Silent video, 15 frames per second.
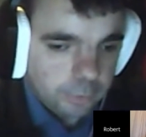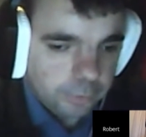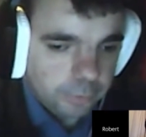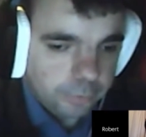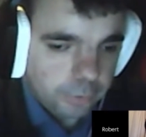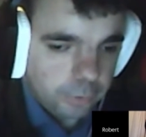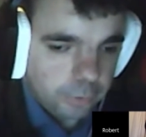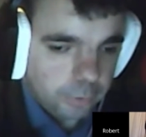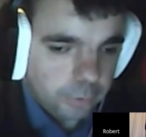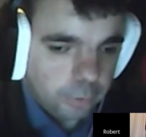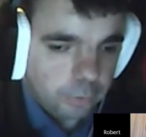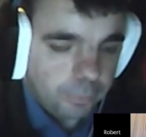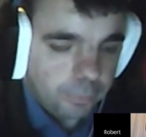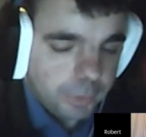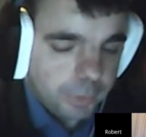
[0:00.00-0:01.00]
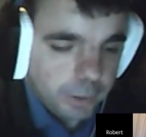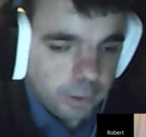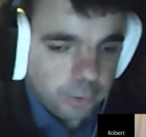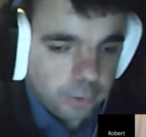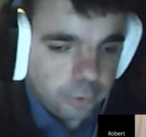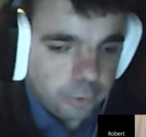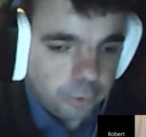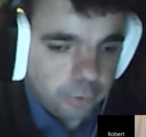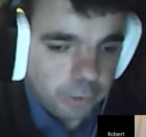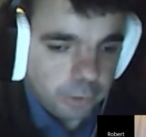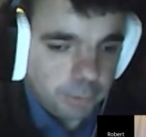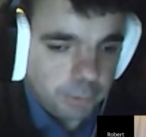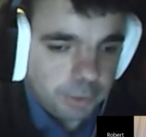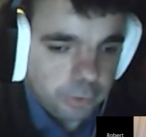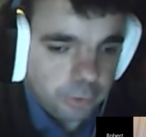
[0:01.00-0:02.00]
So you're
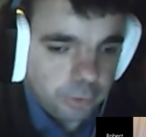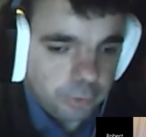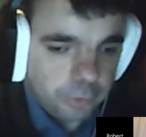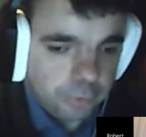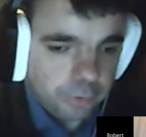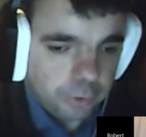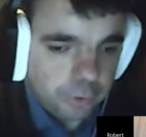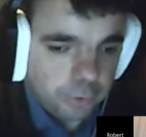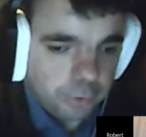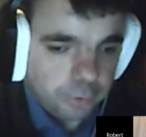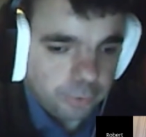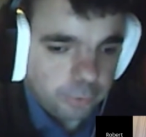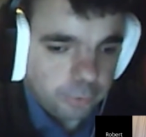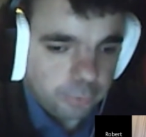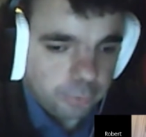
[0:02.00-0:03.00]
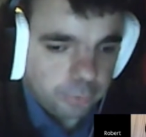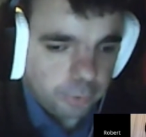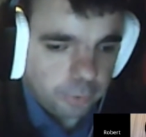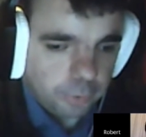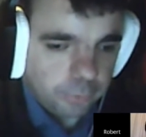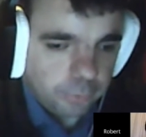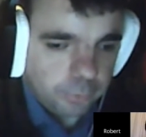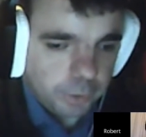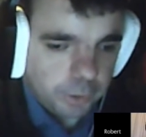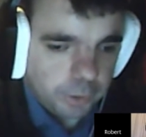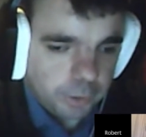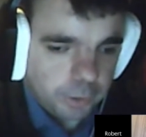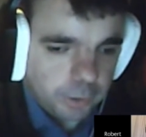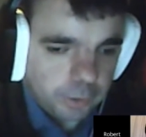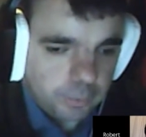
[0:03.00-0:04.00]
claiming that you saw some sort
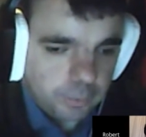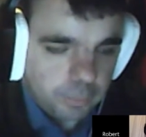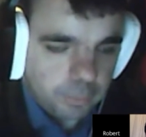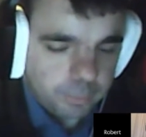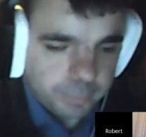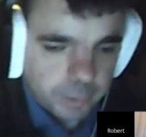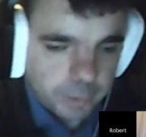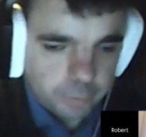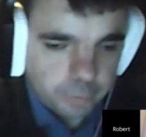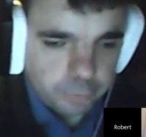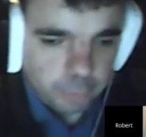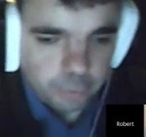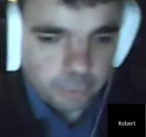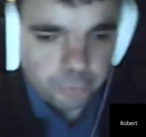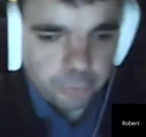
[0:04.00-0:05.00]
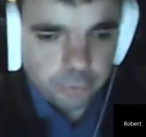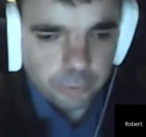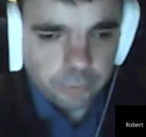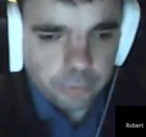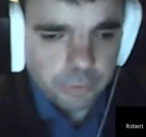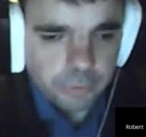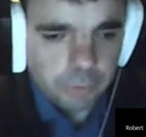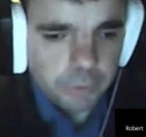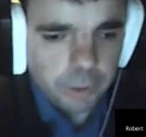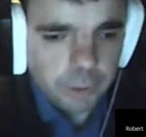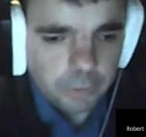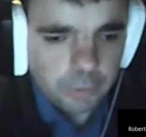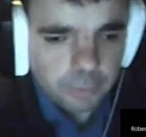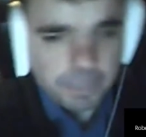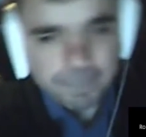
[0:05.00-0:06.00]
of structure down
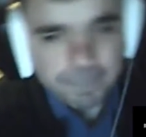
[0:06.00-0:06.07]
there?